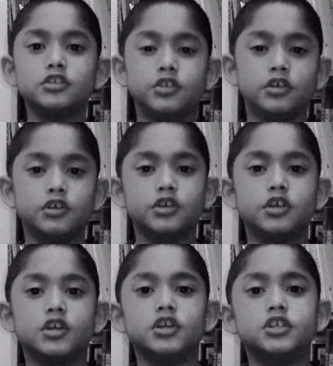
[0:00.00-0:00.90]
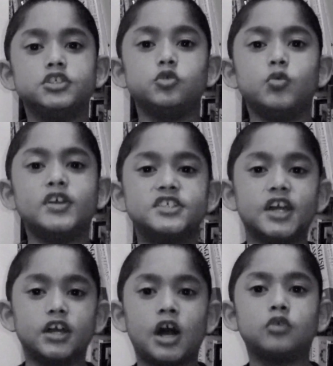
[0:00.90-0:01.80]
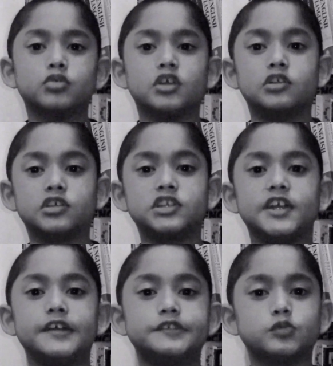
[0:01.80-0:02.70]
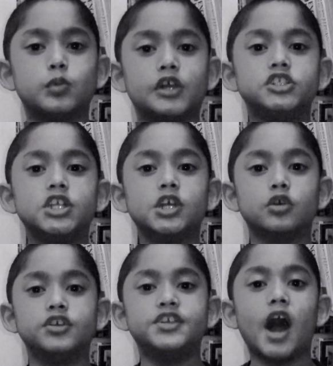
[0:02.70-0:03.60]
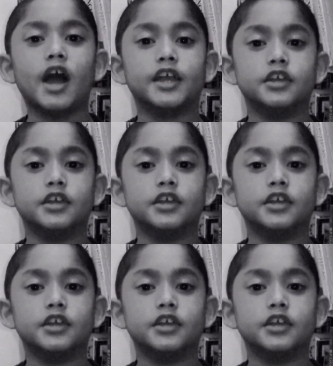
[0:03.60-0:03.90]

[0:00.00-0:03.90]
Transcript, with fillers: Third, she went out in cliffs where she could